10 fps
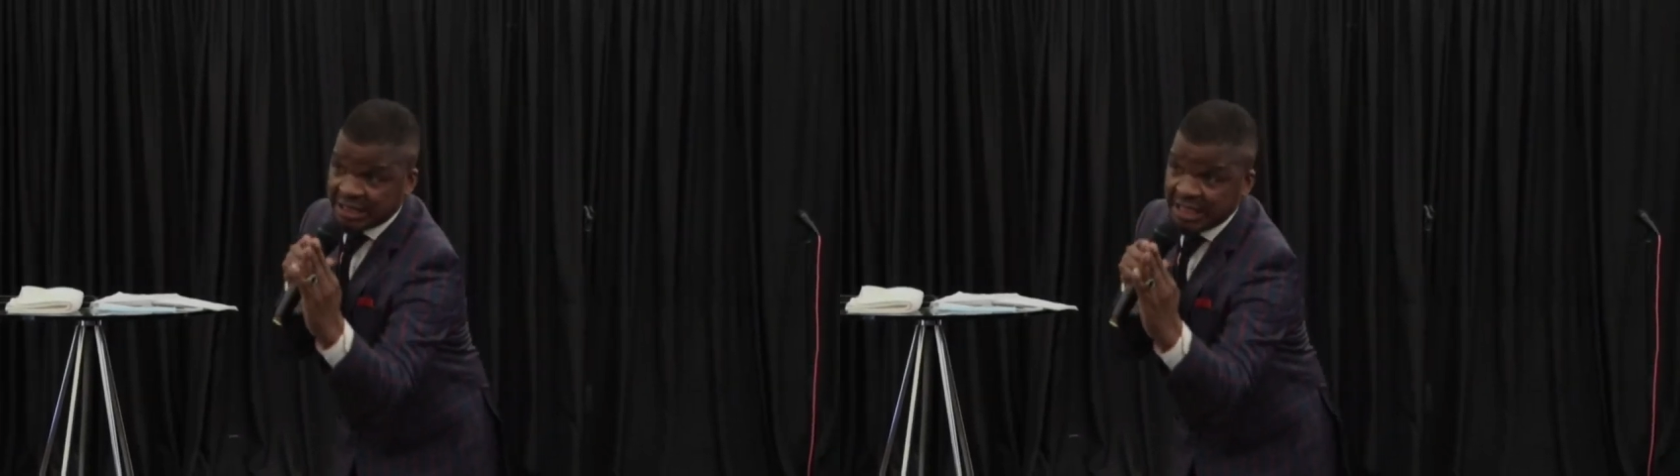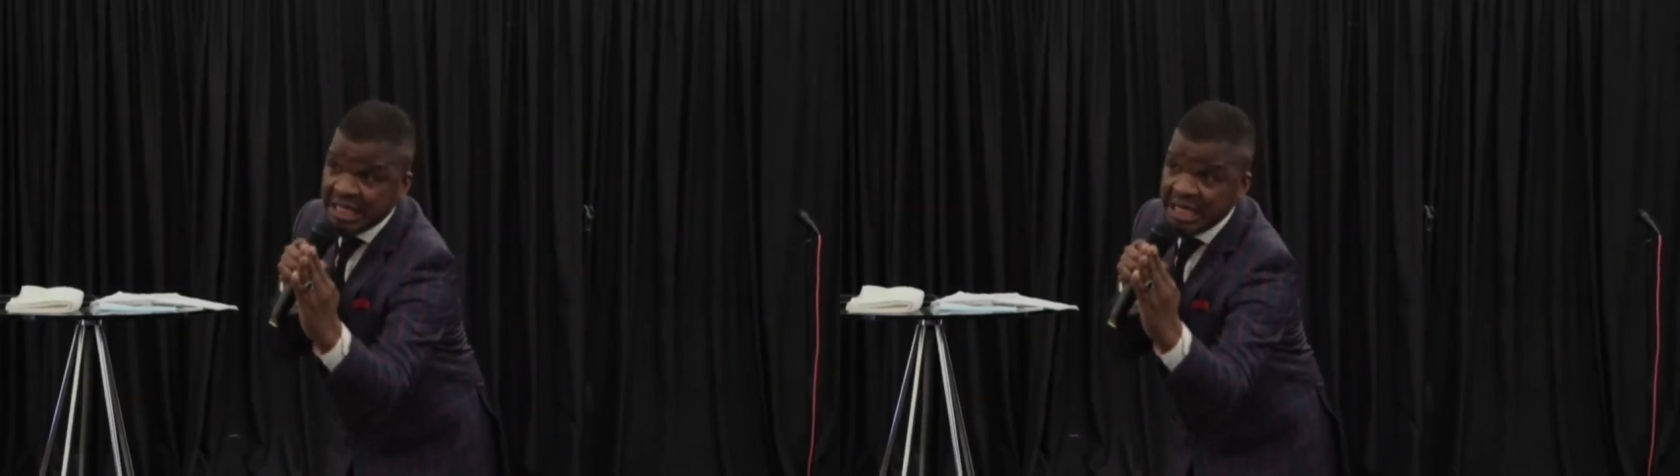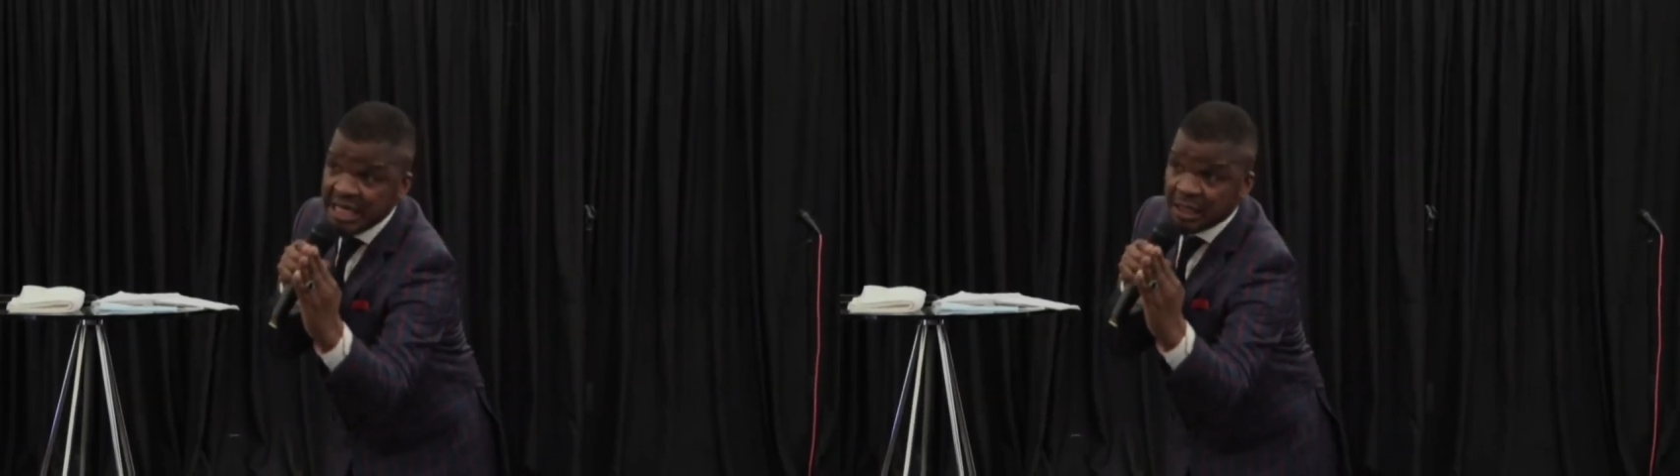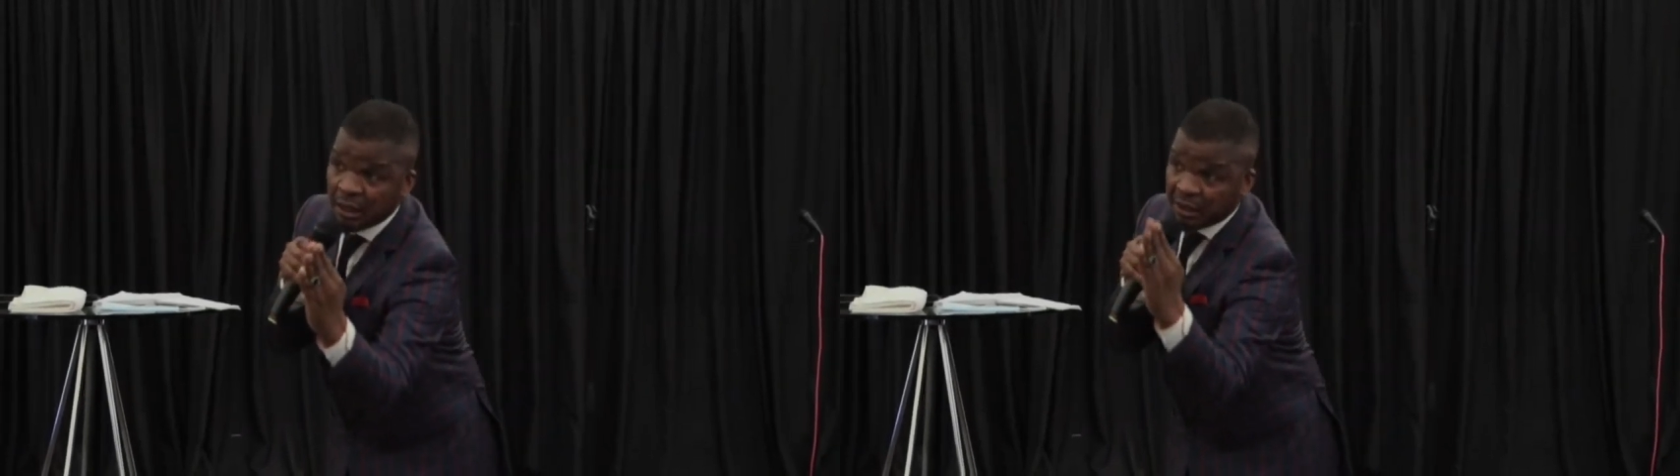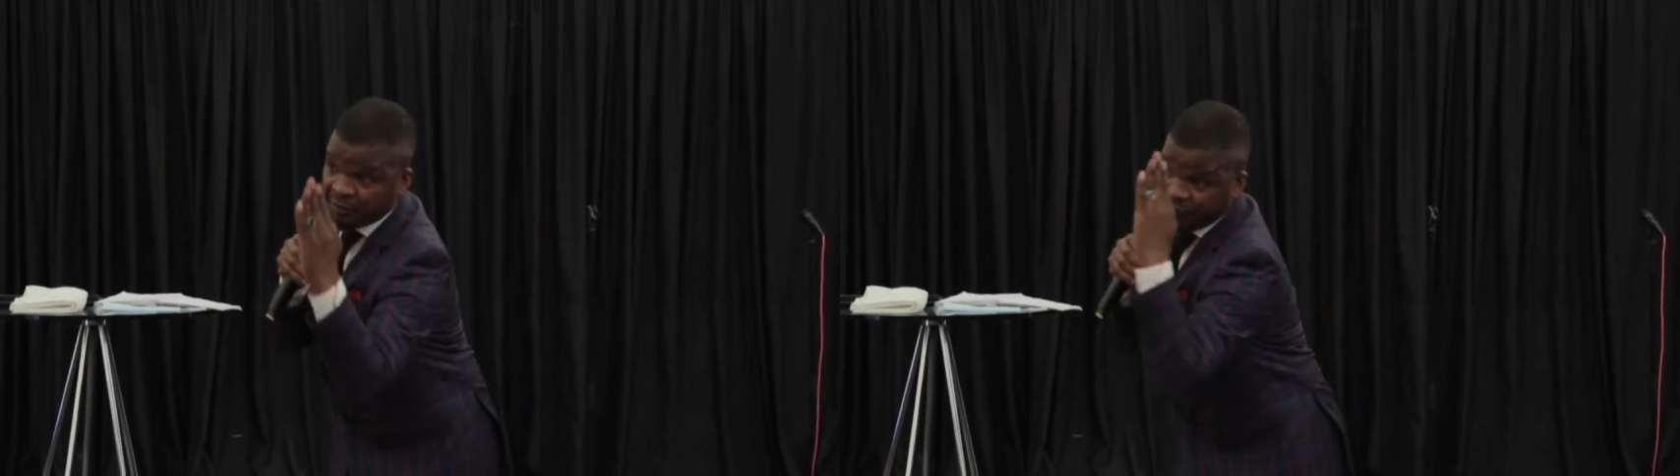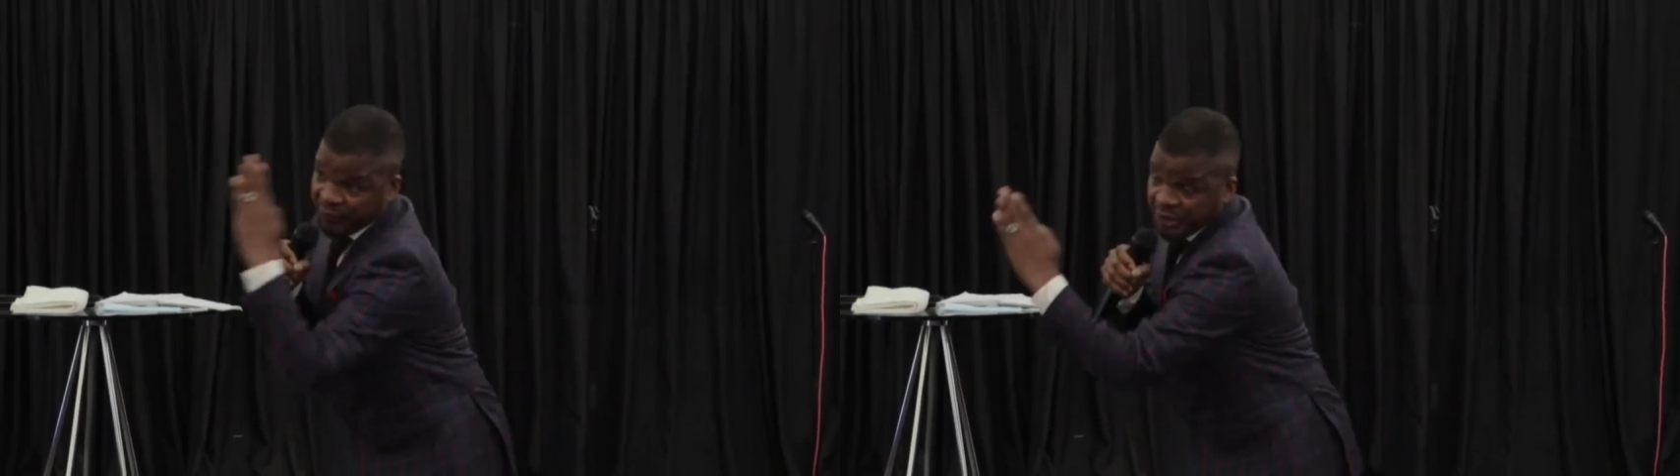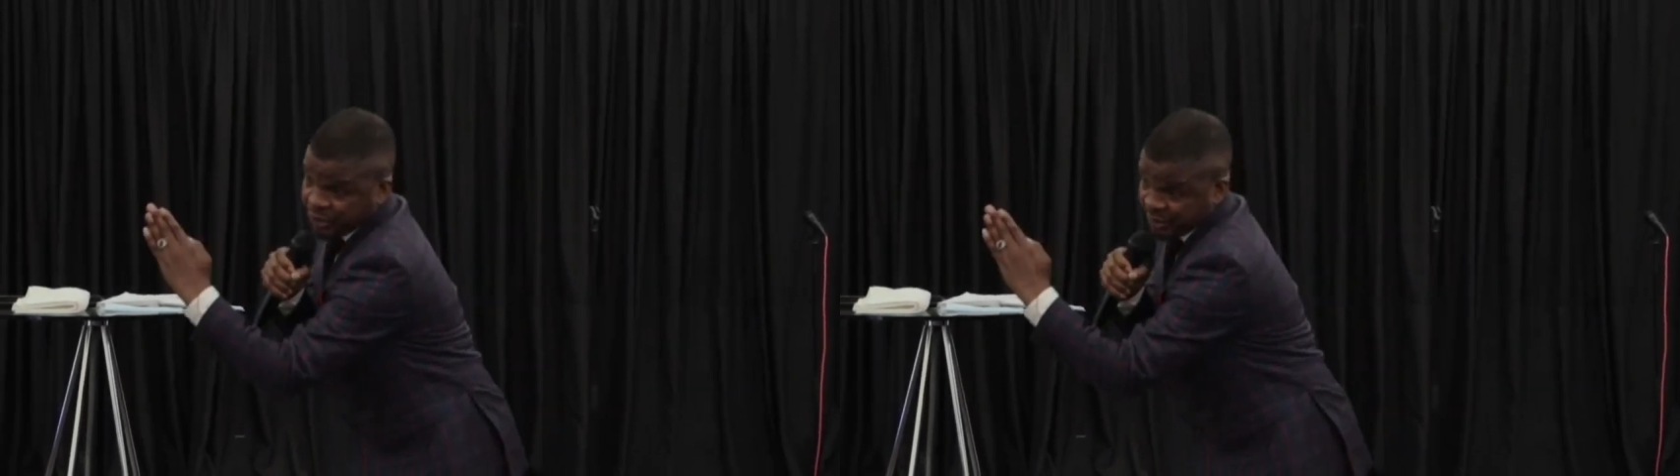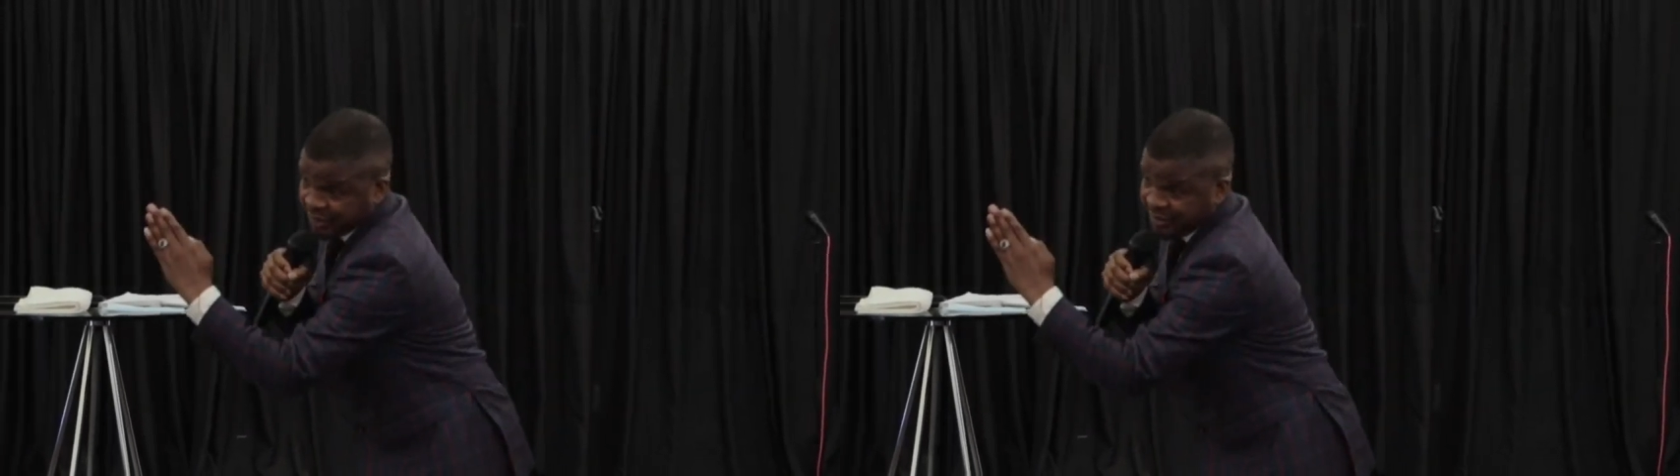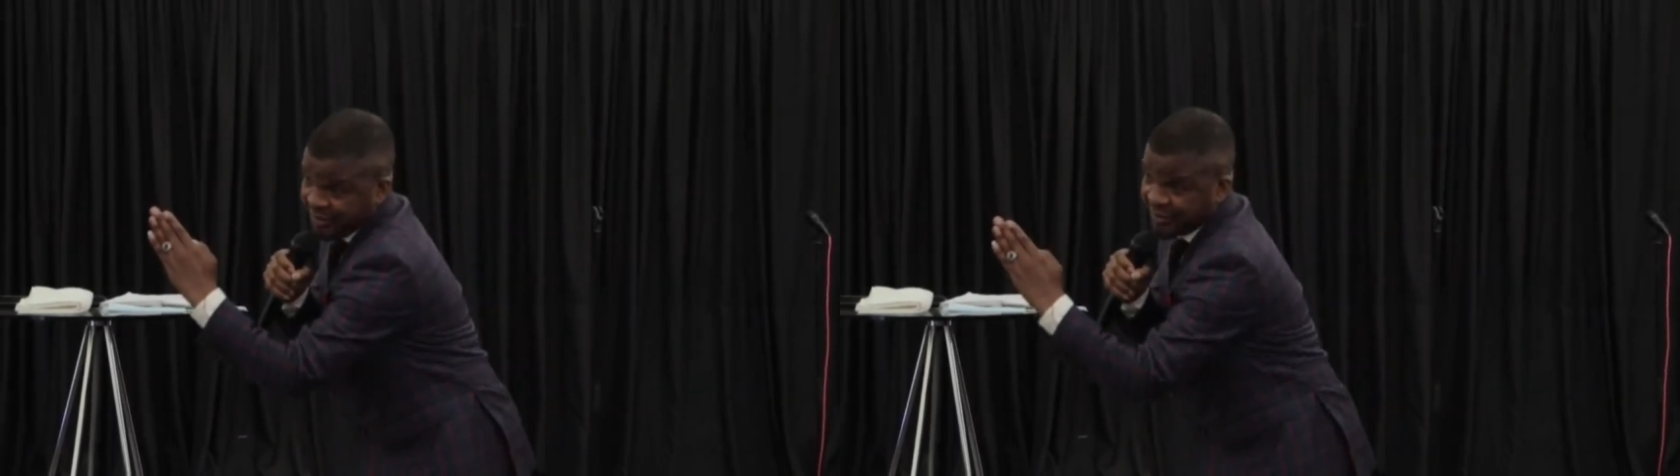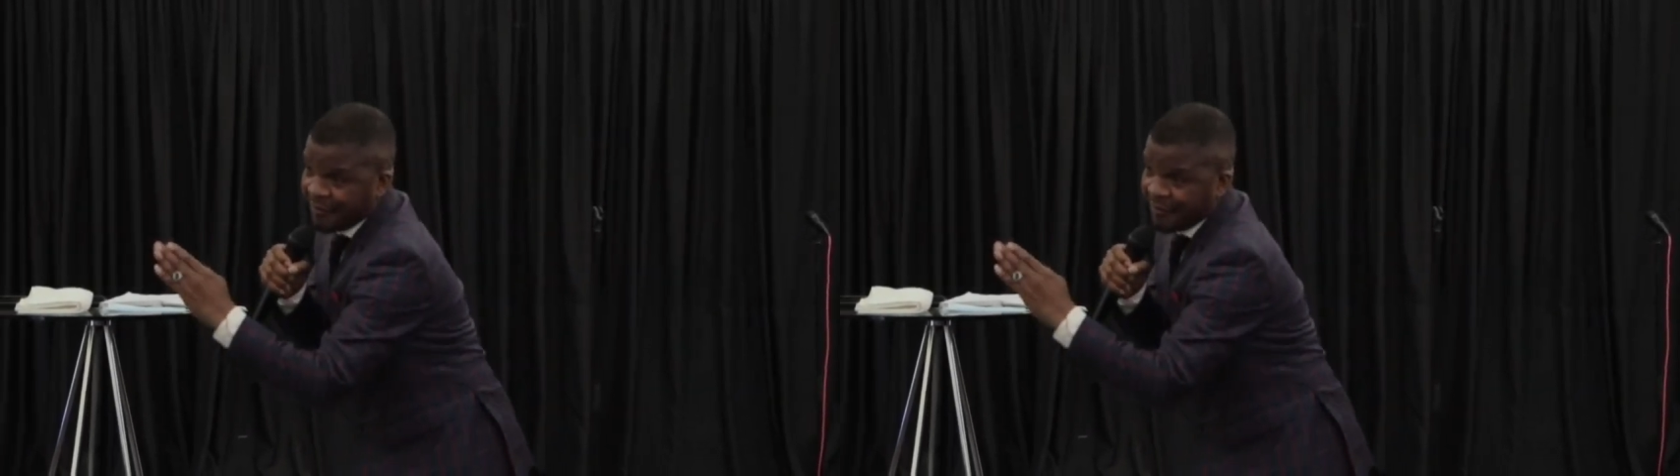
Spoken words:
seen the vision,